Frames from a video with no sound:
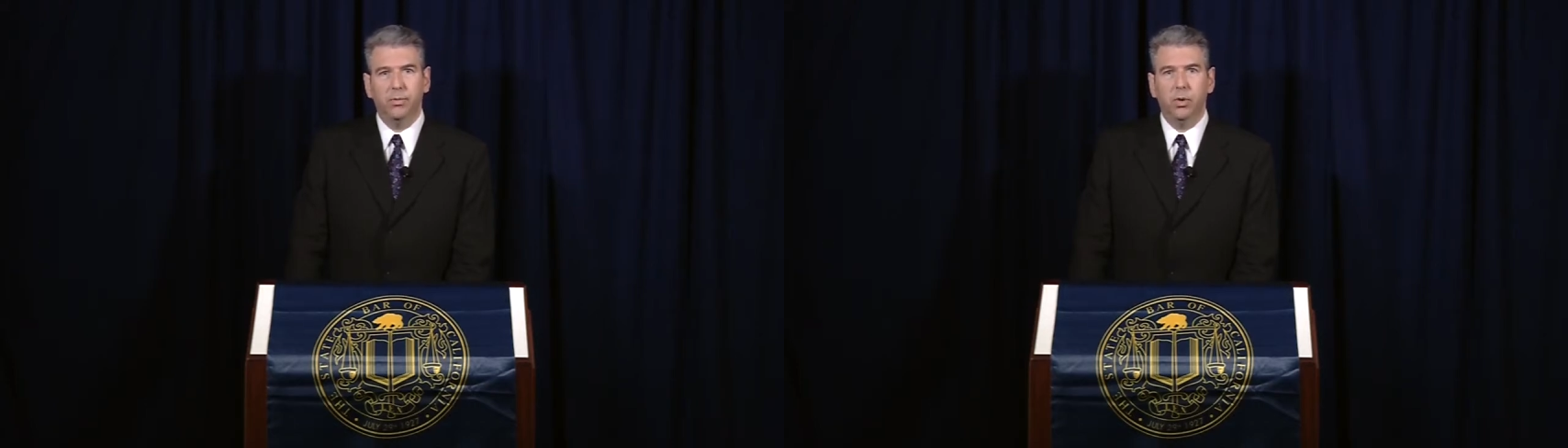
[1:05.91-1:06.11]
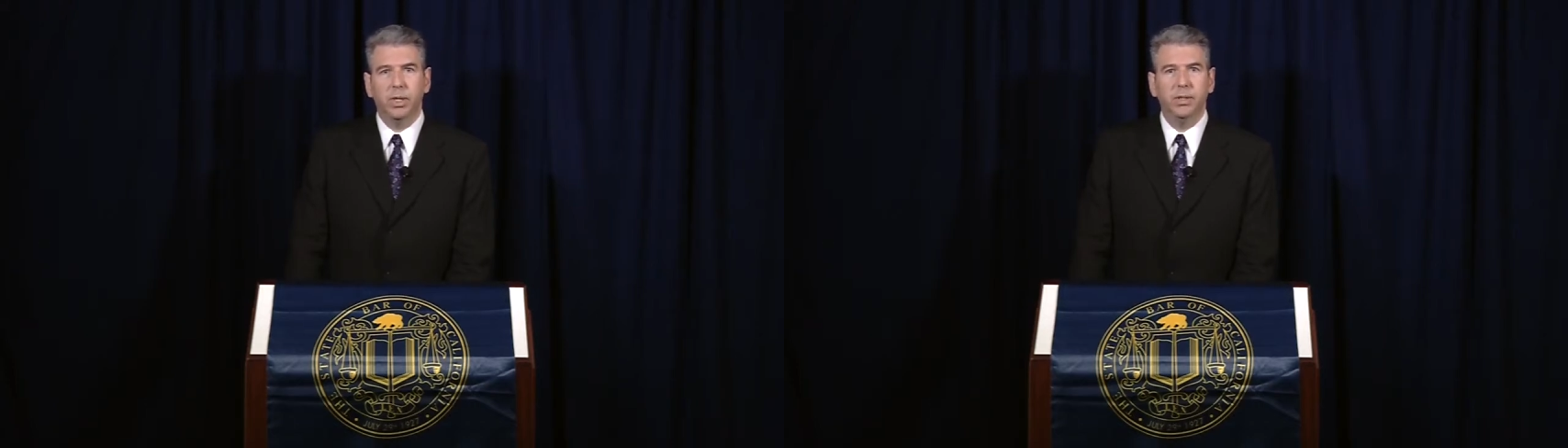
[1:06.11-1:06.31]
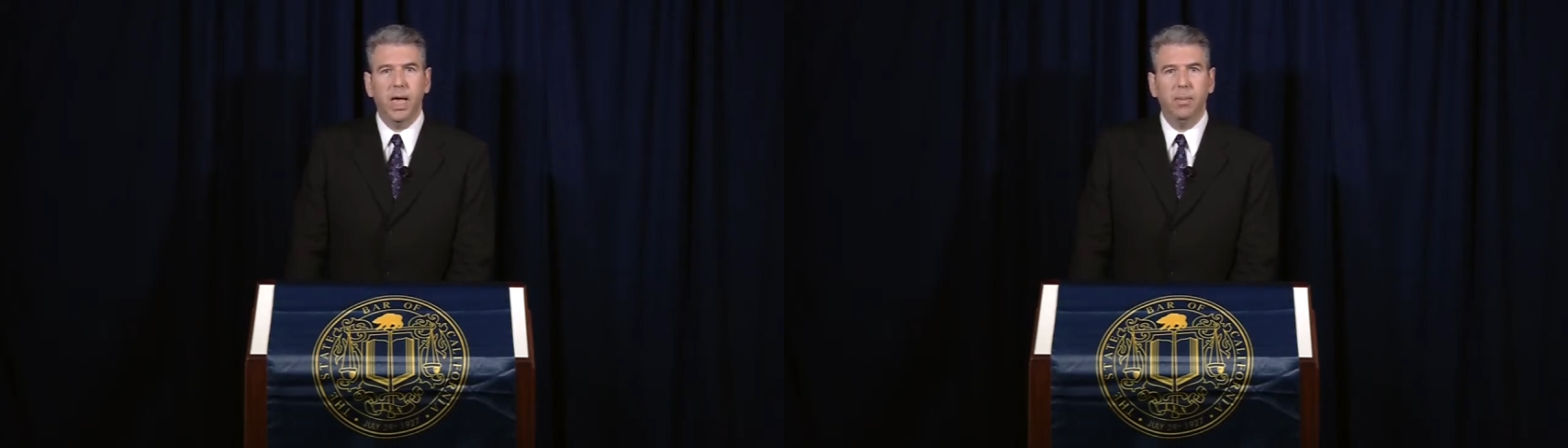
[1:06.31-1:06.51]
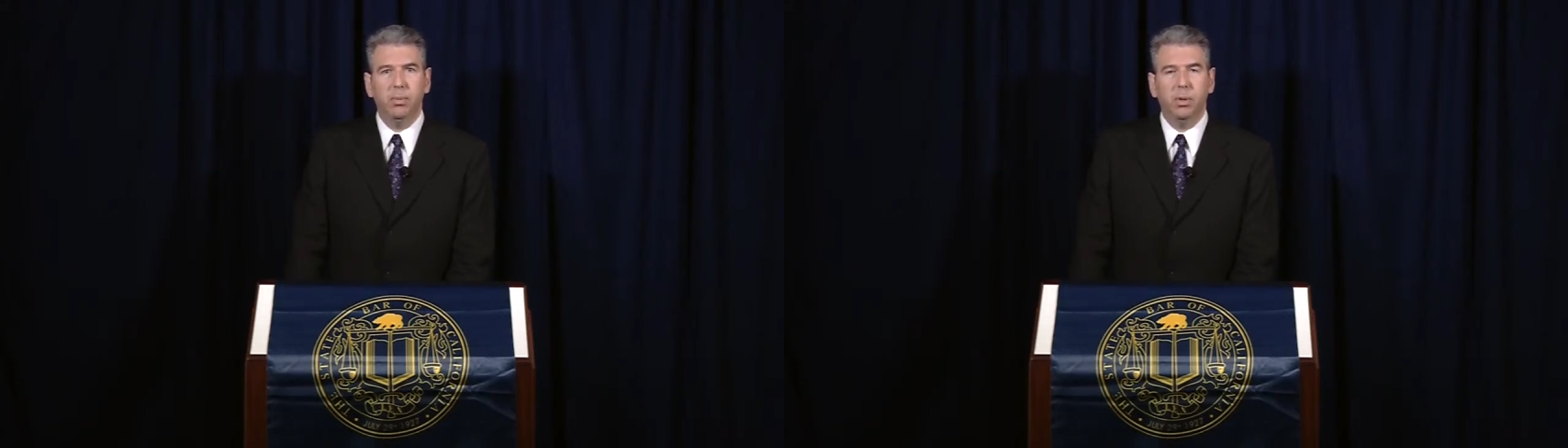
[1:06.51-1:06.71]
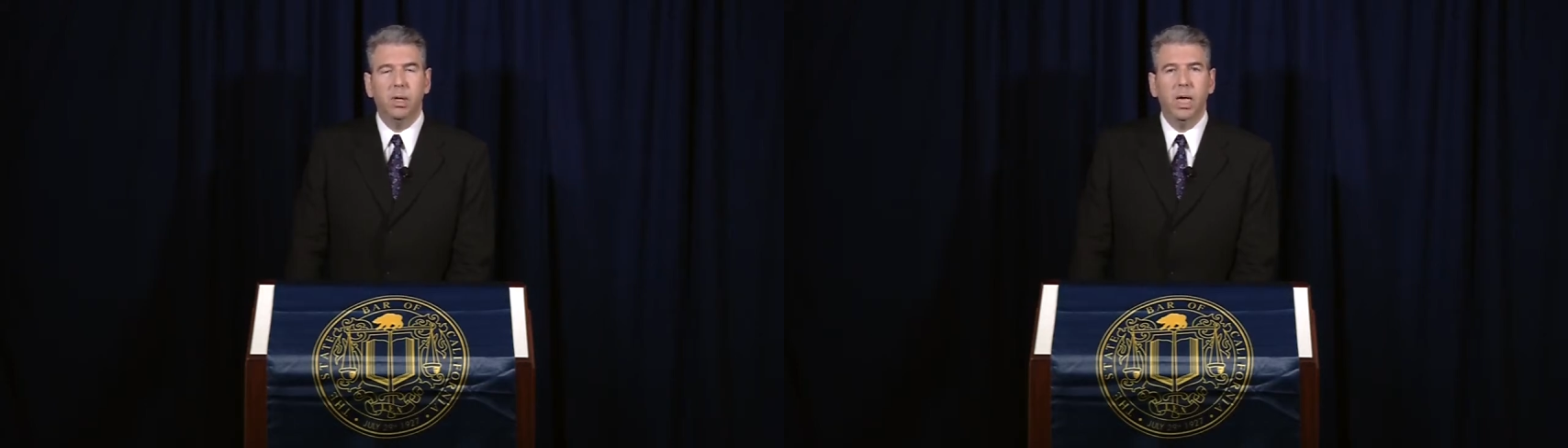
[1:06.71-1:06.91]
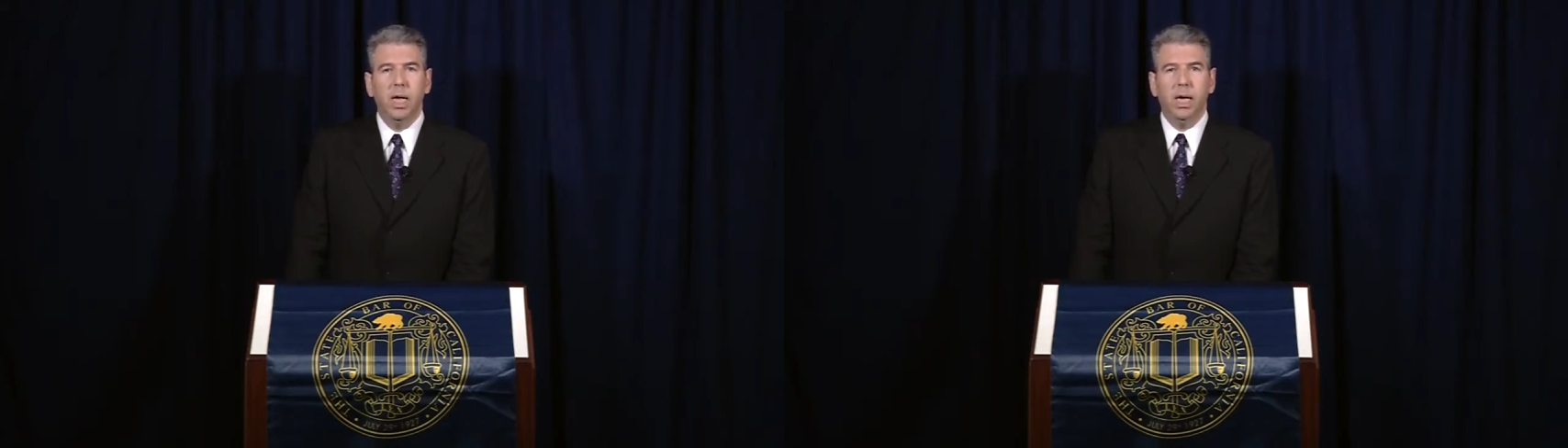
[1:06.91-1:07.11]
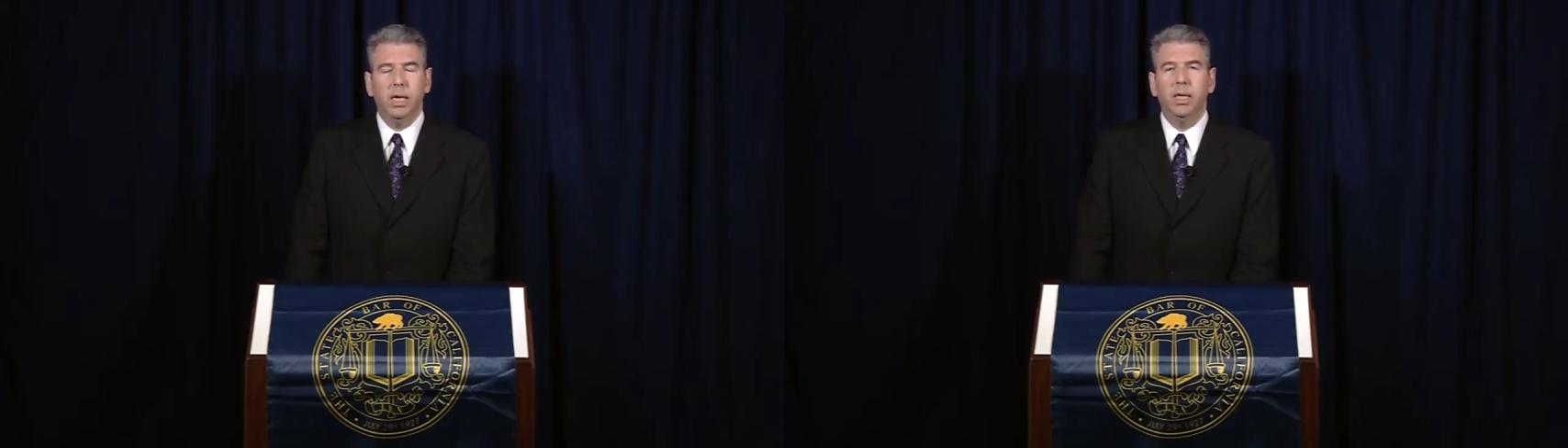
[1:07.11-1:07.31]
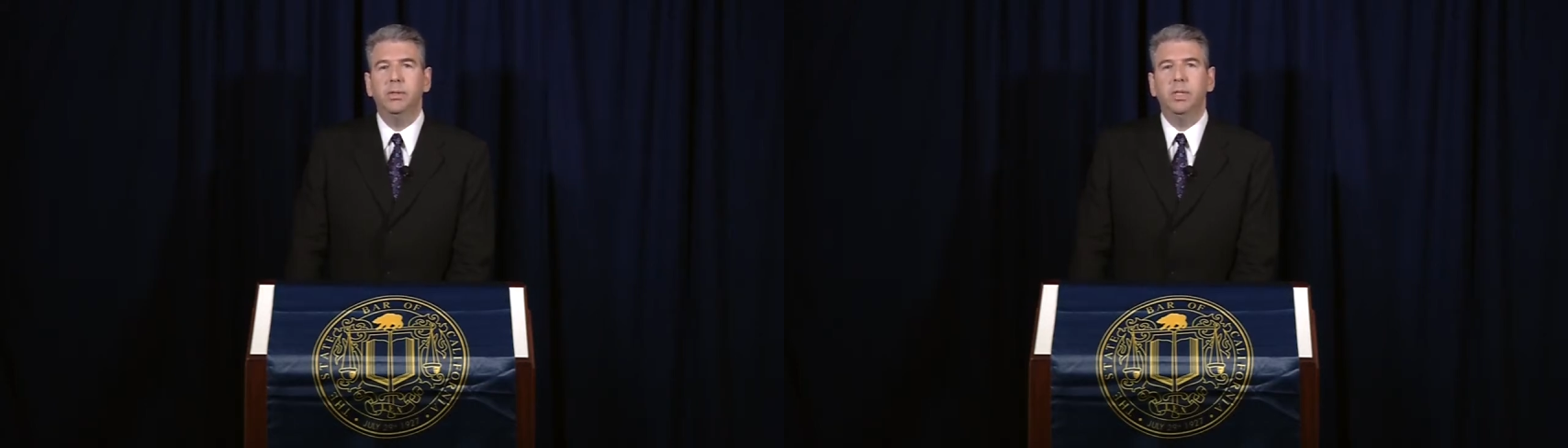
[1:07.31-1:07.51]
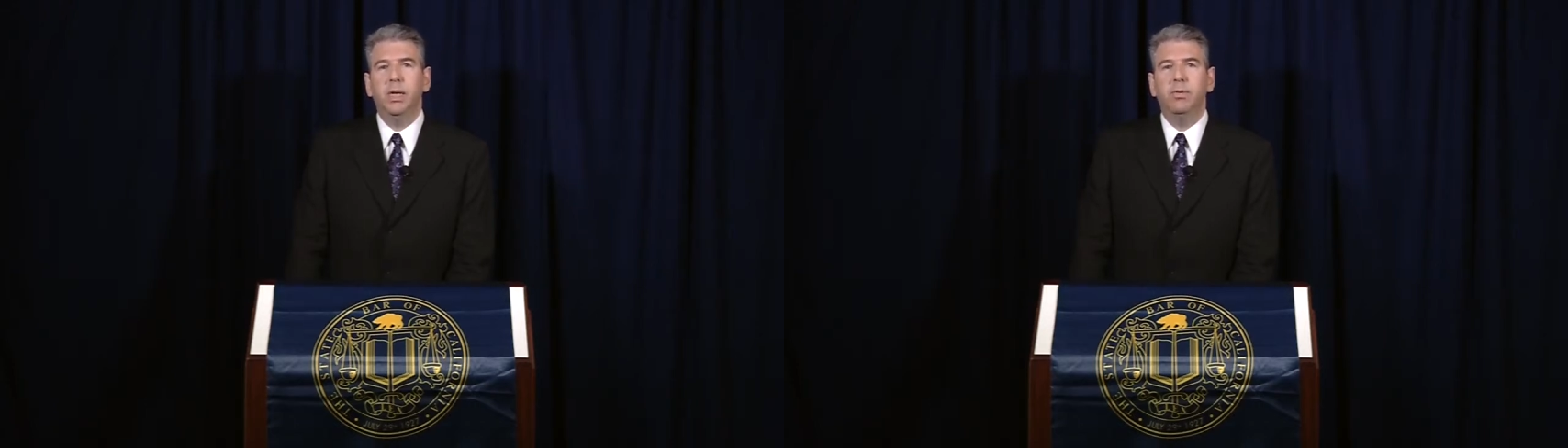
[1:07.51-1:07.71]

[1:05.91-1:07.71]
For example, it isn't